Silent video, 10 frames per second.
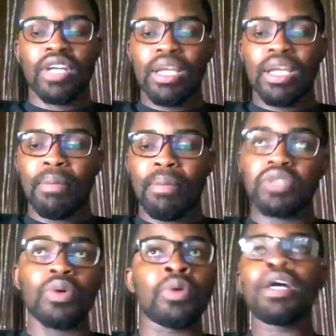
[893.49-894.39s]
So
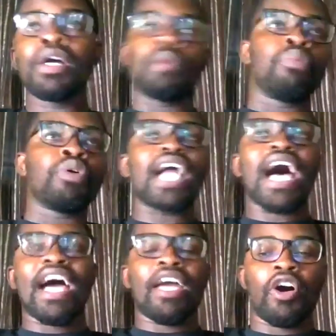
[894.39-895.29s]
both are
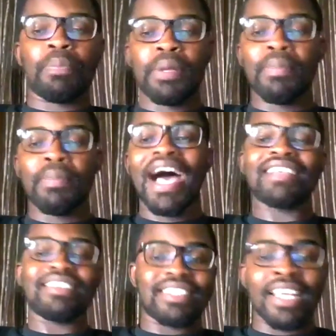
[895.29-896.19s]
helping, but as it
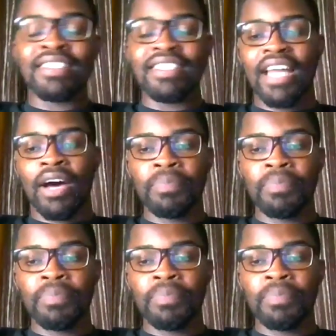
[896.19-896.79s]
stands now,